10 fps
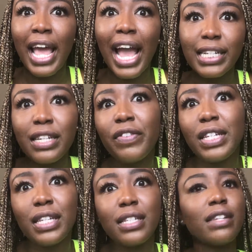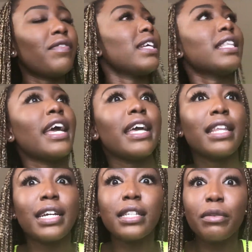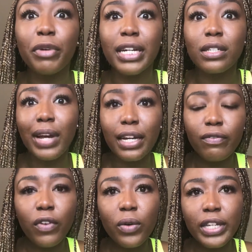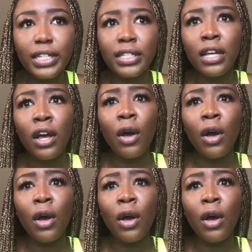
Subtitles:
activities and stuff like that, and like took breaks so I could focus.